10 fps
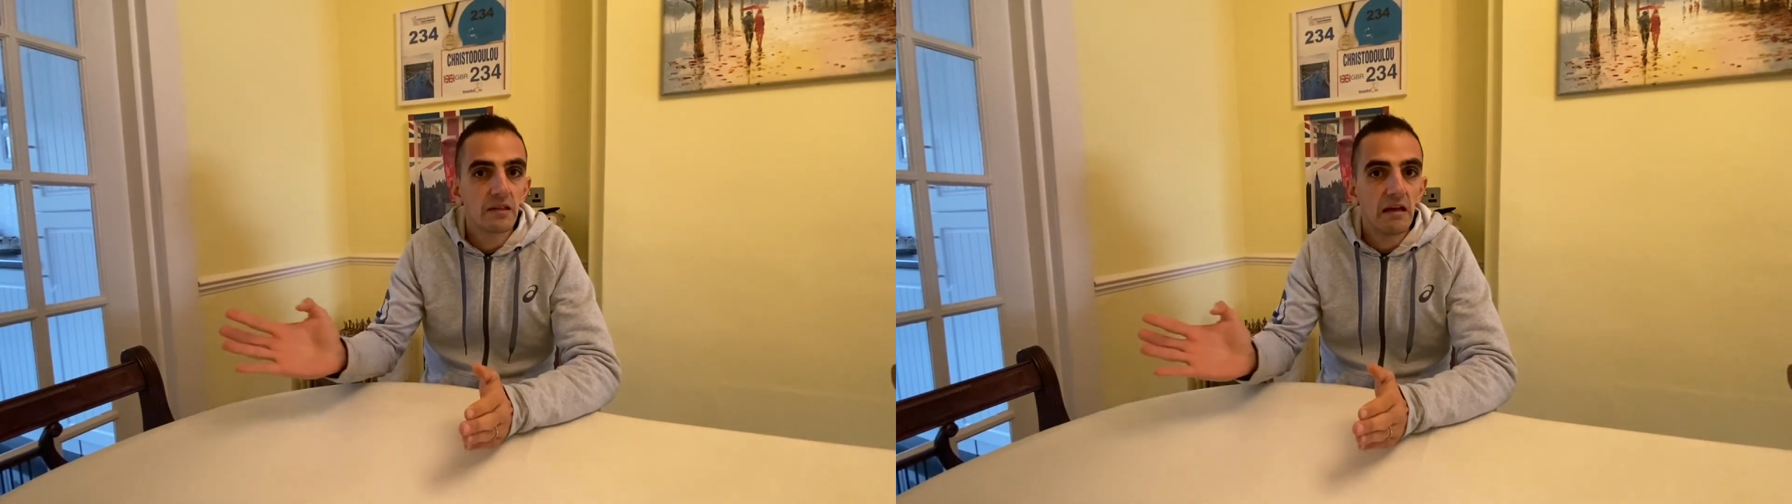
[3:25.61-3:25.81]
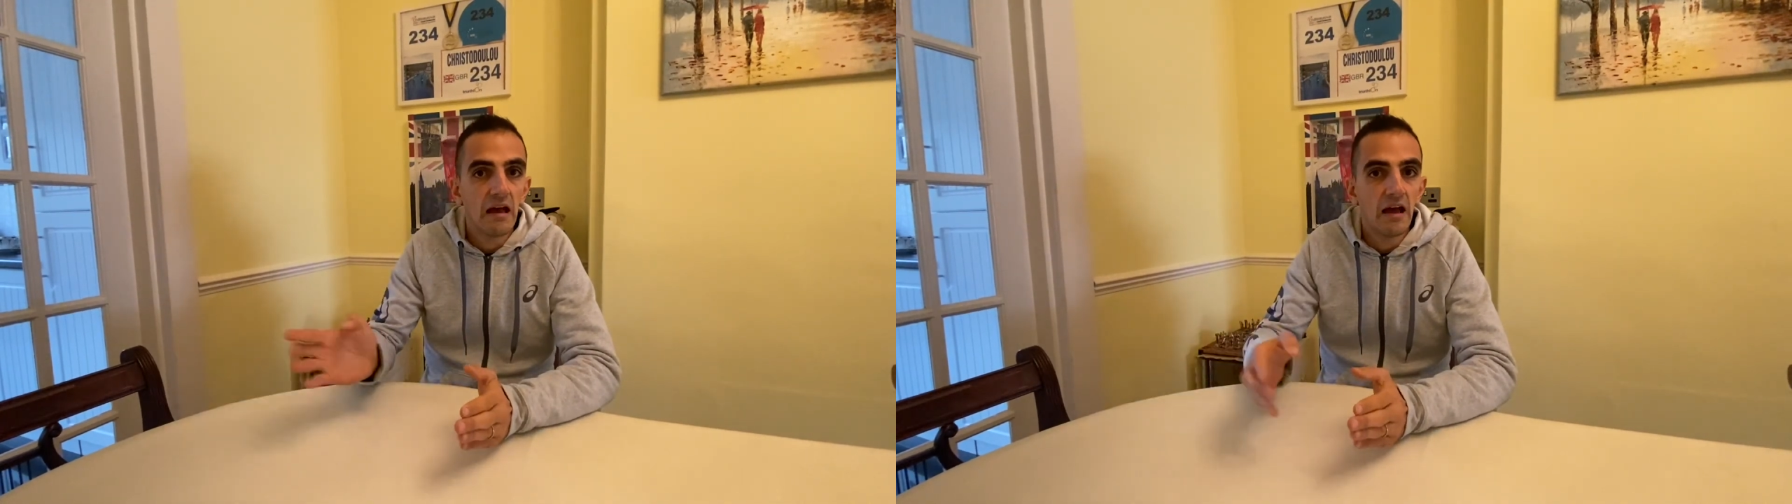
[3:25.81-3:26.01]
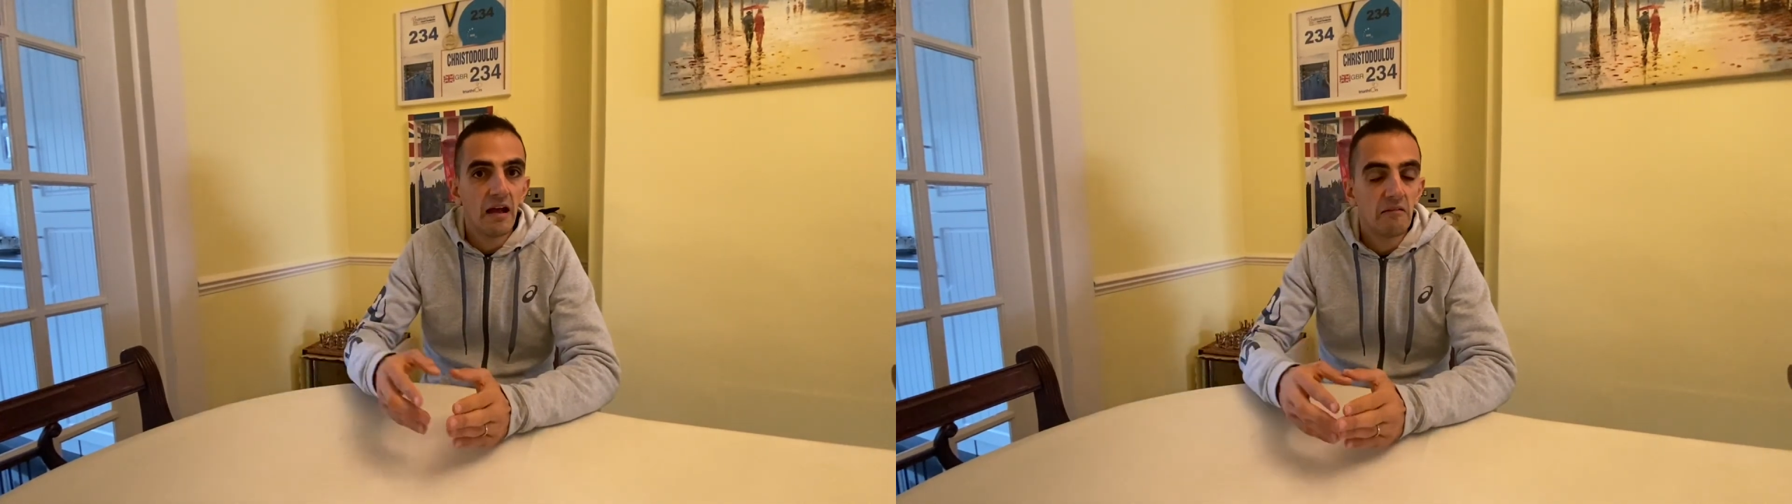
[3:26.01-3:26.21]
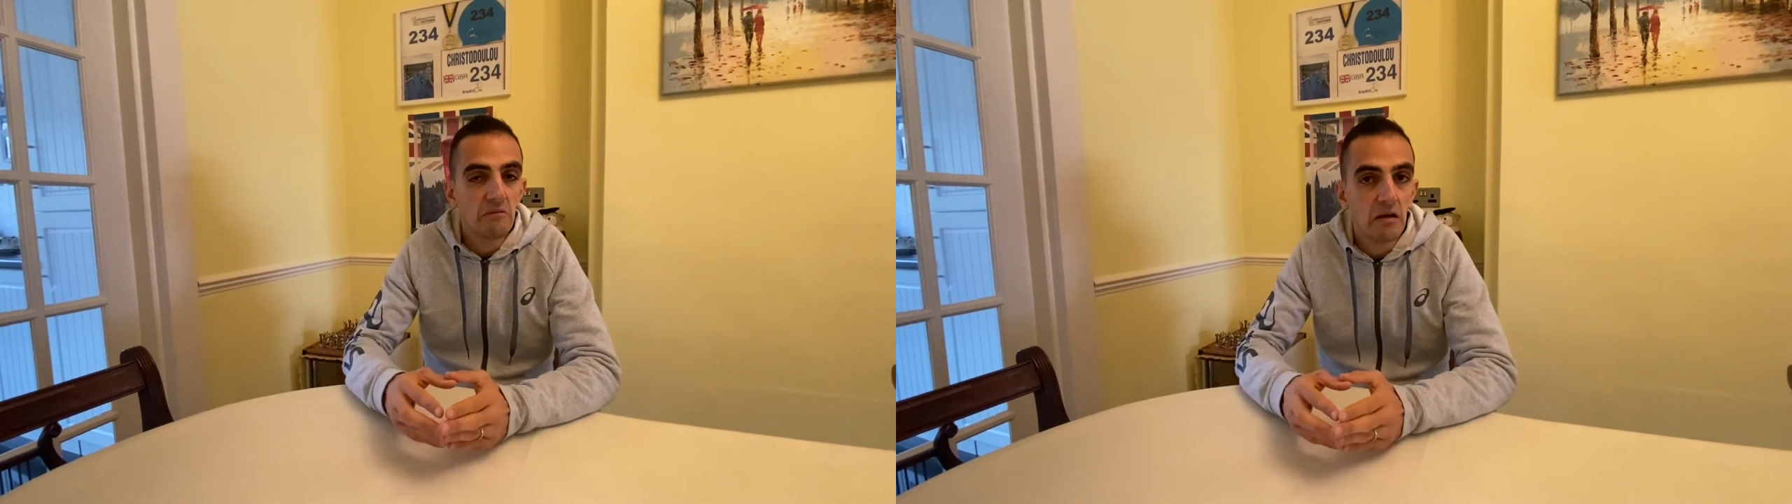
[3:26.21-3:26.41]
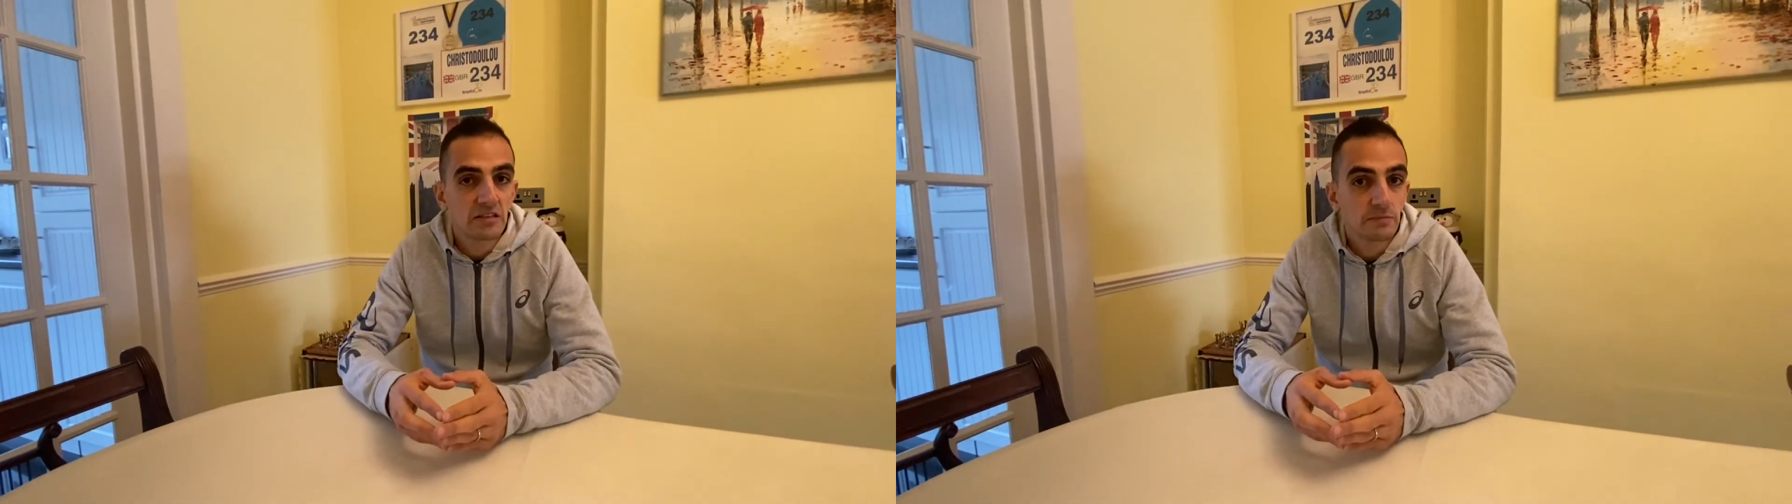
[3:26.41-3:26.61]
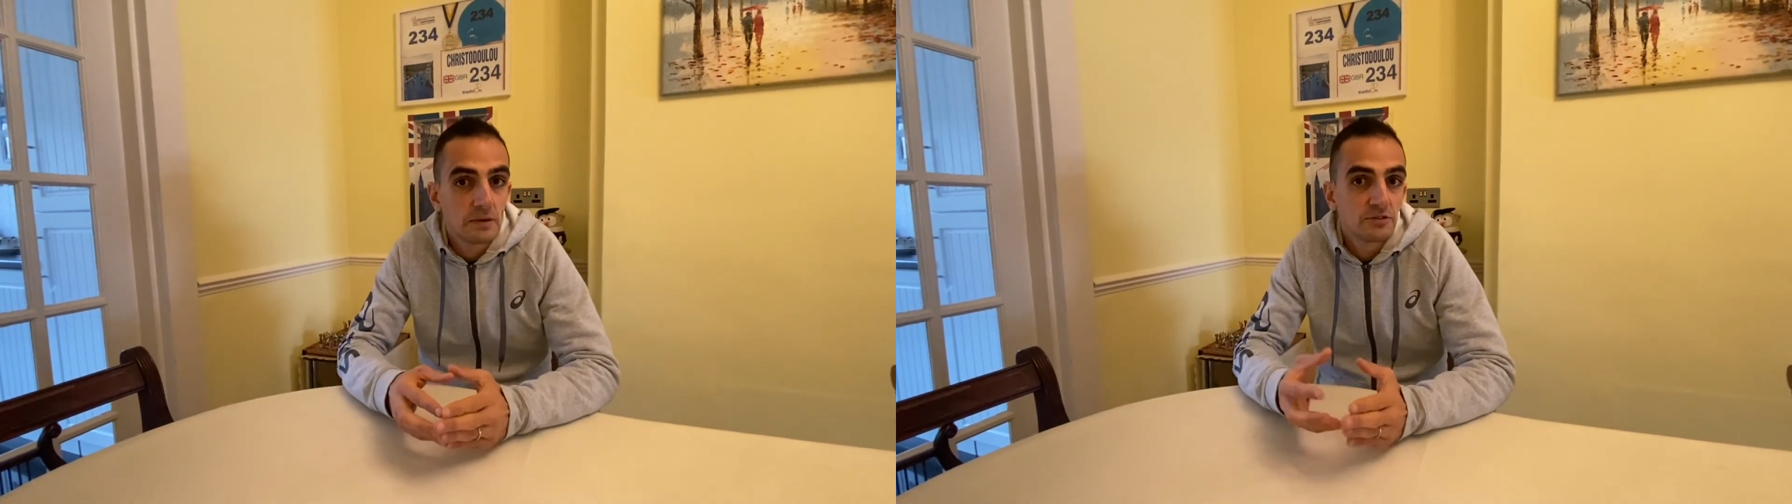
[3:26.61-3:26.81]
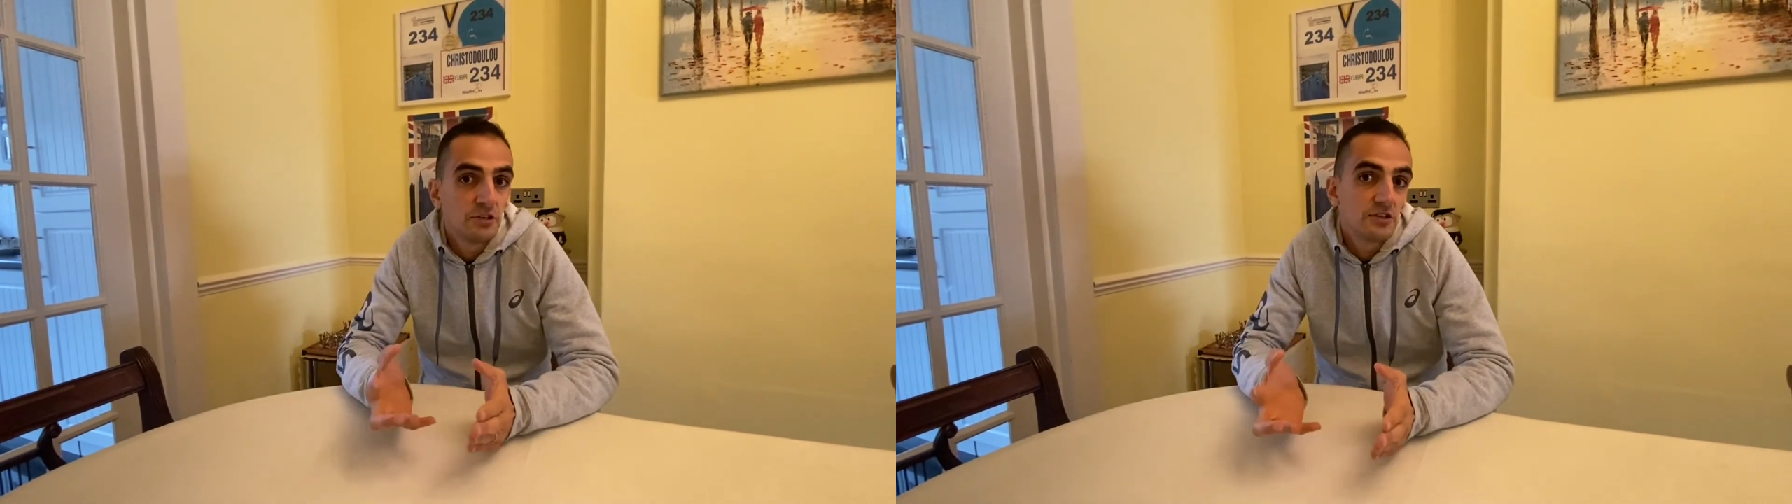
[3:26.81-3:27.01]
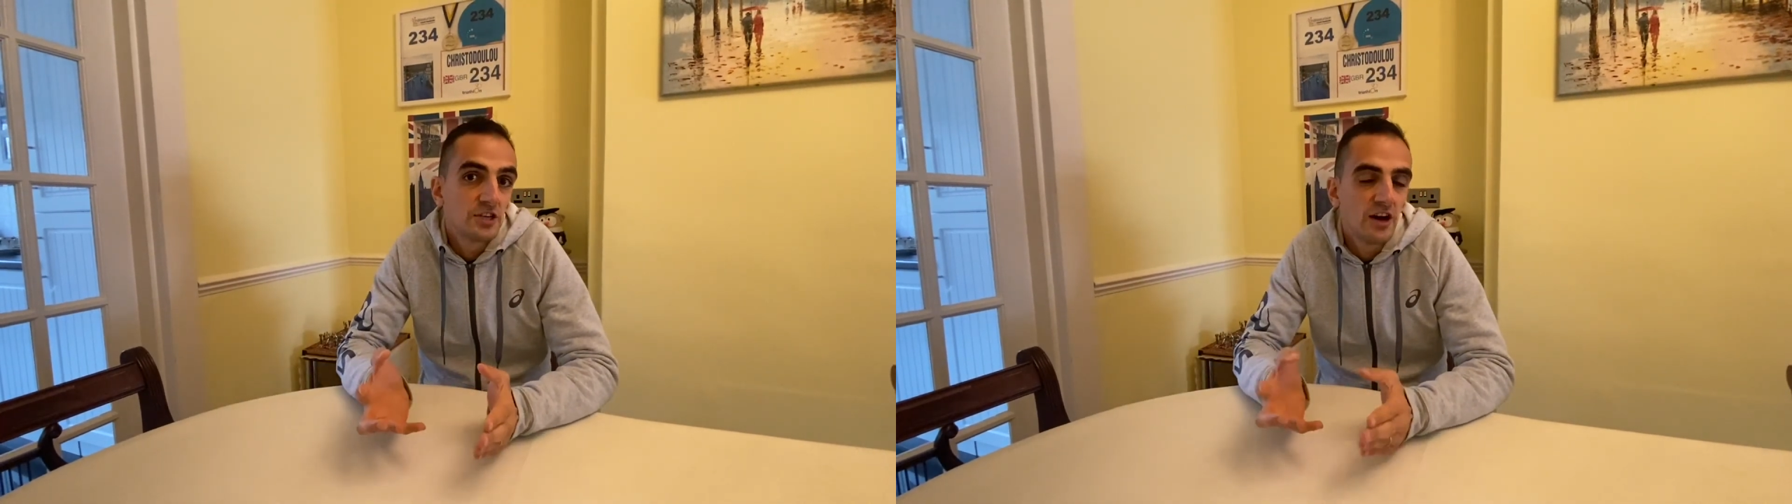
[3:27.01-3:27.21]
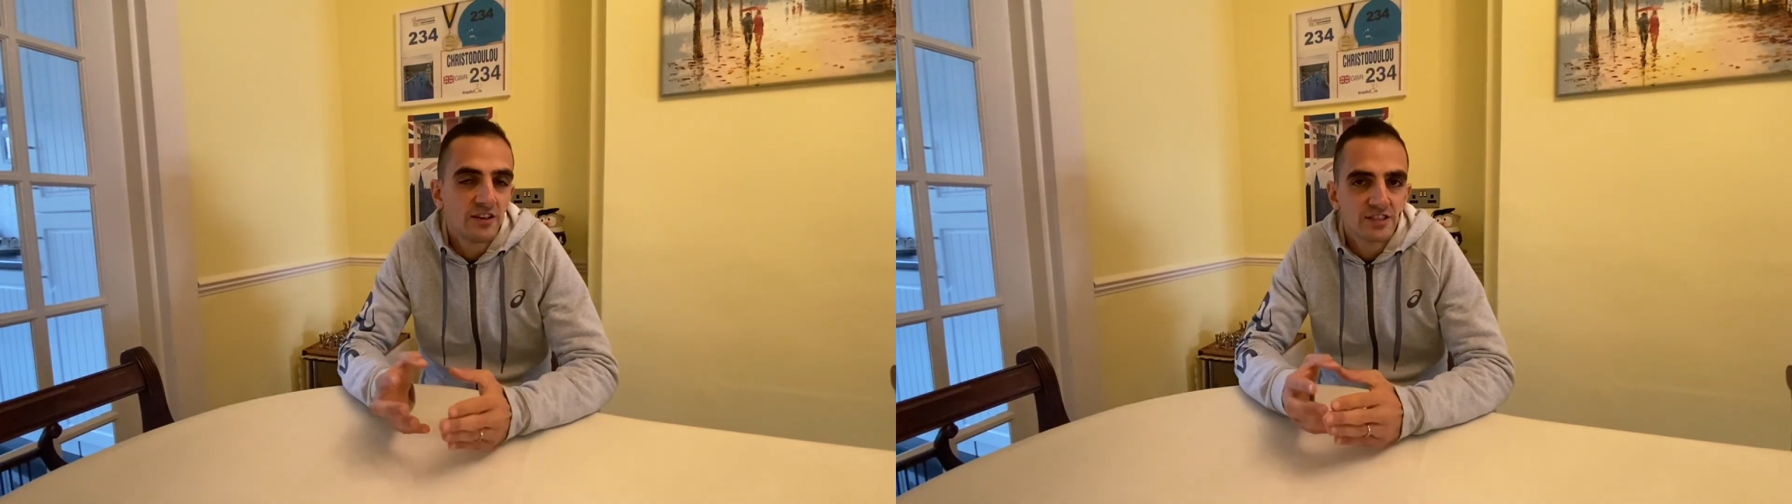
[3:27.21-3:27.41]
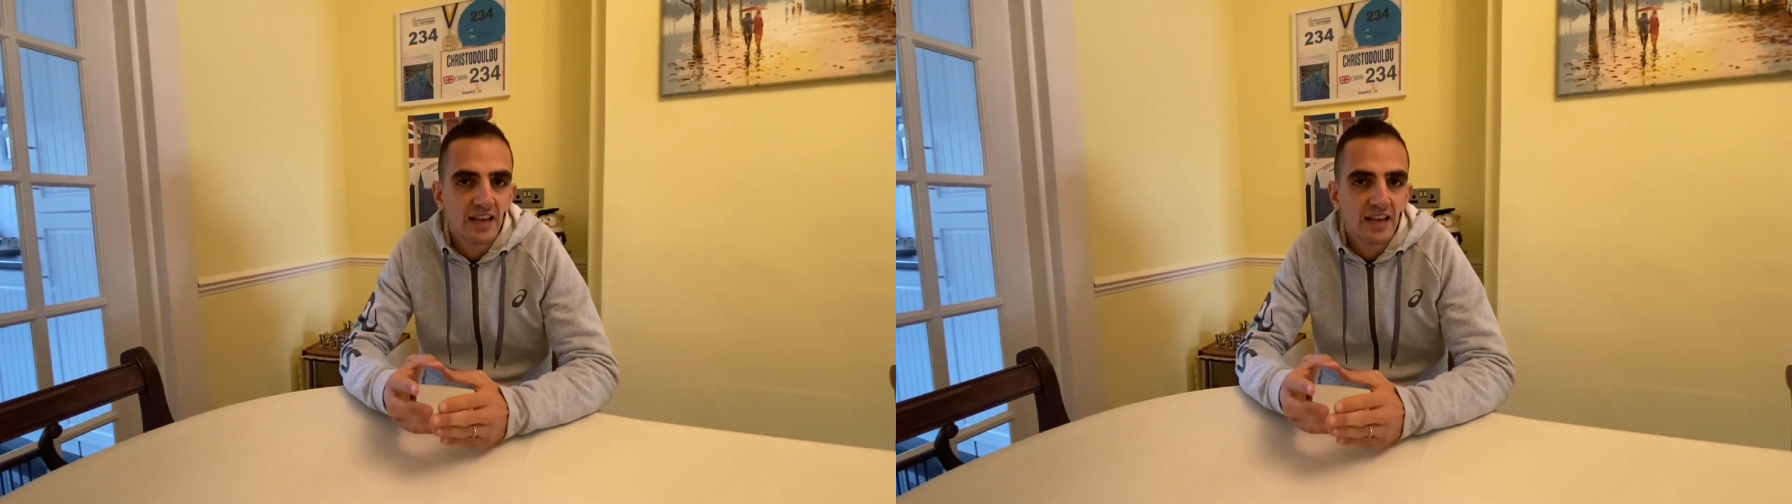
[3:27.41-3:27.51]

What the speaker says: I suppose took the chance,